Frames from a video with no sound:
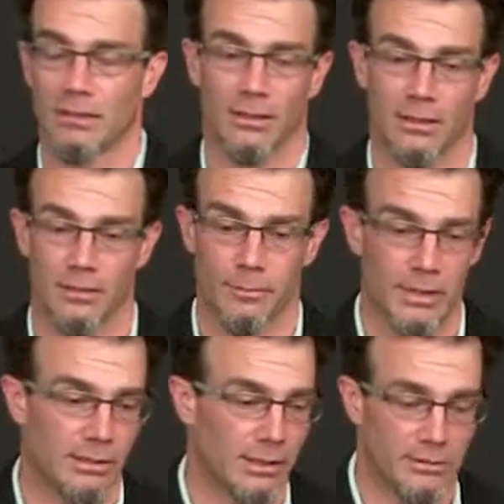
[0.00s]
Um,
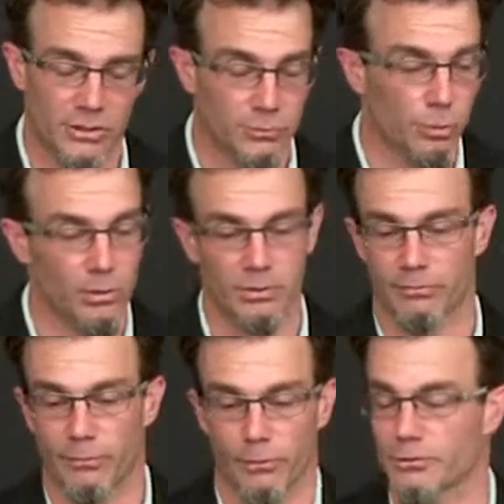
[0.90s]
that I just wouldn't
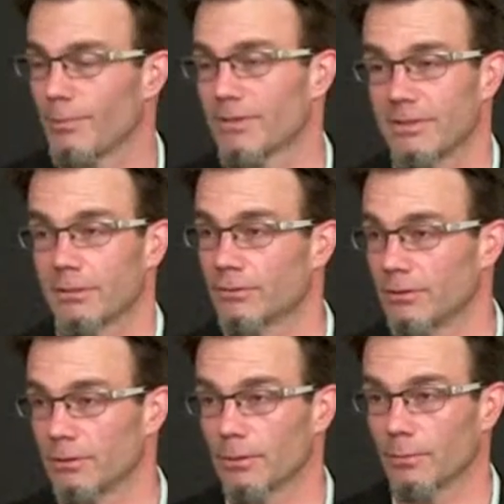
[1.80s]
have forced myself to do.